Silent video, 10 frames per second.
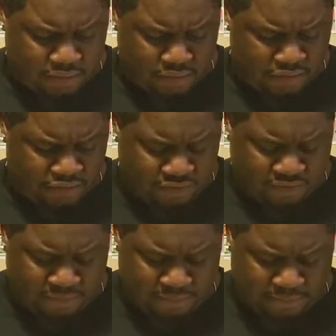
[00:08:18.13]
One is
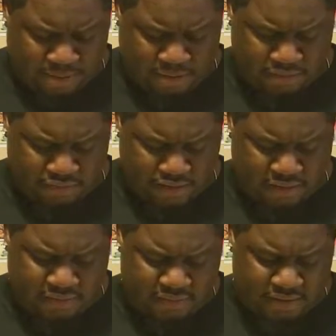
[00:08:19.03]
dressed up as Michael
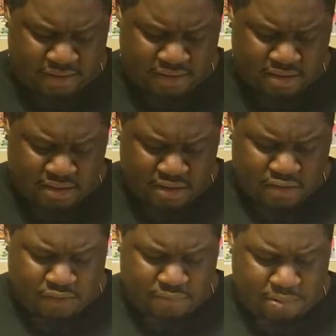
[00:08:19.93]
Jackson, and
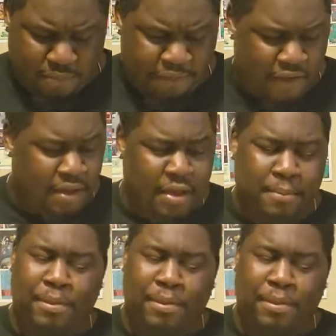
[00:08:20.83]
one's Boba Fett.